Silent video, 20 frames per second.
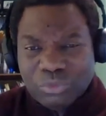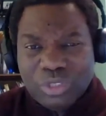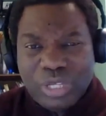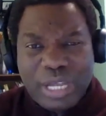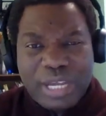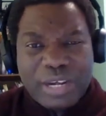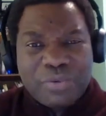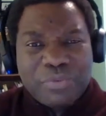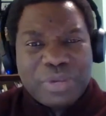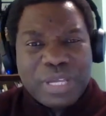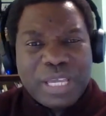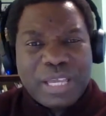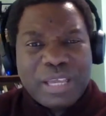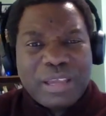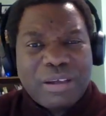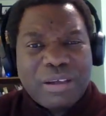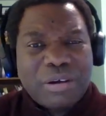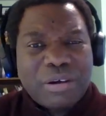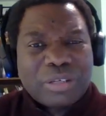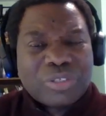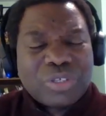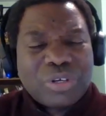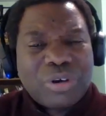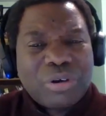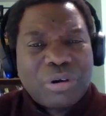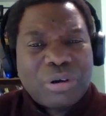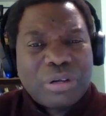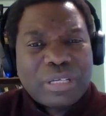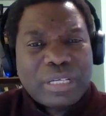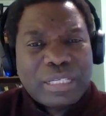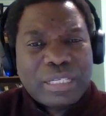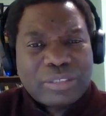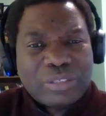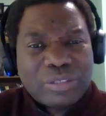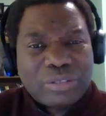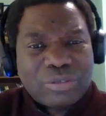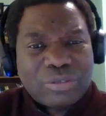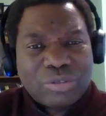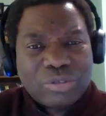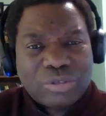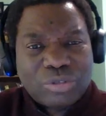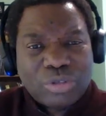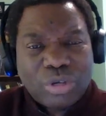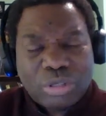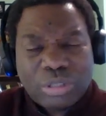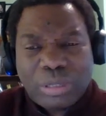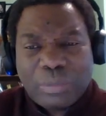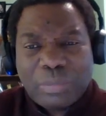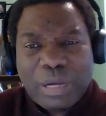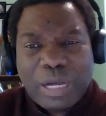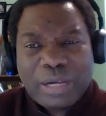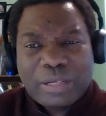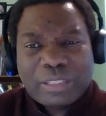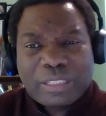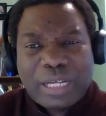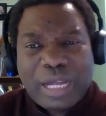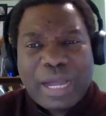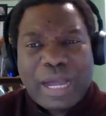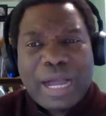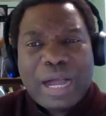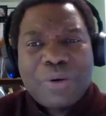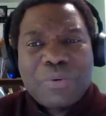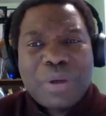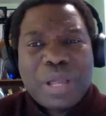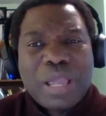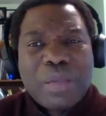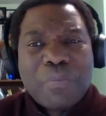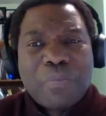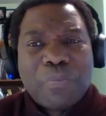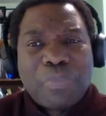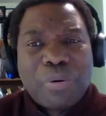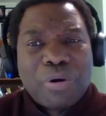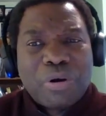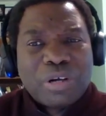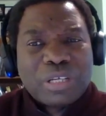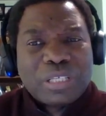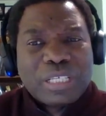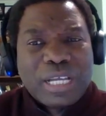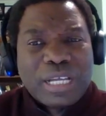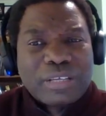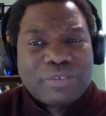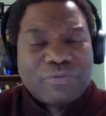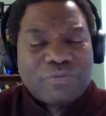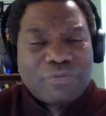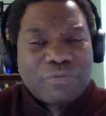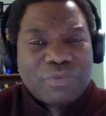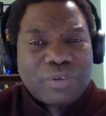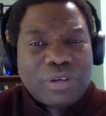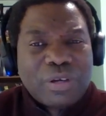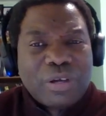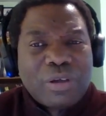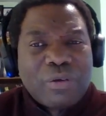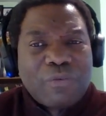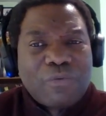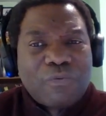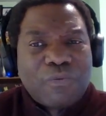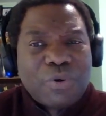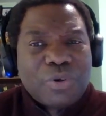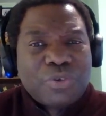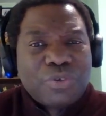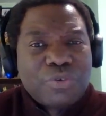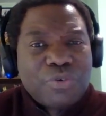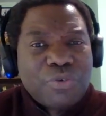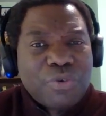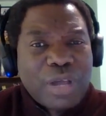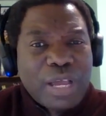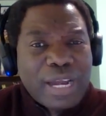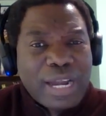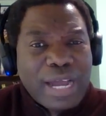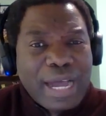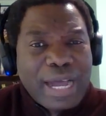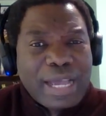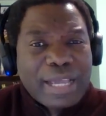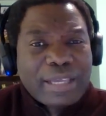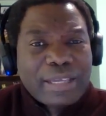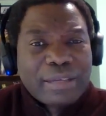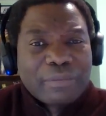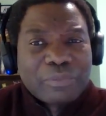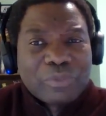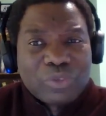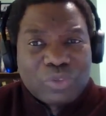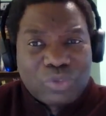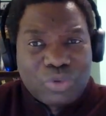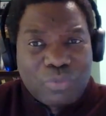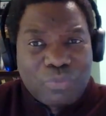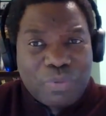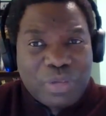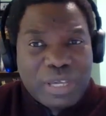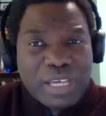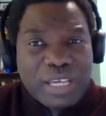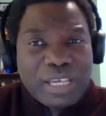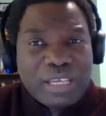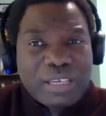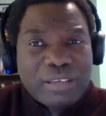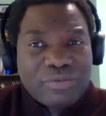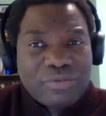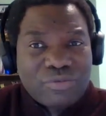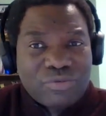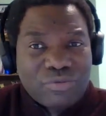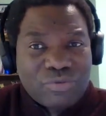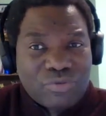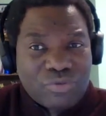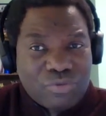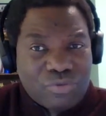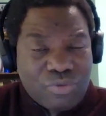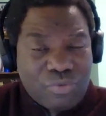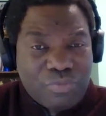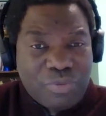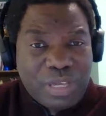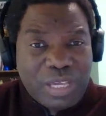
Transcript: and we also talked about how important for you and I to believe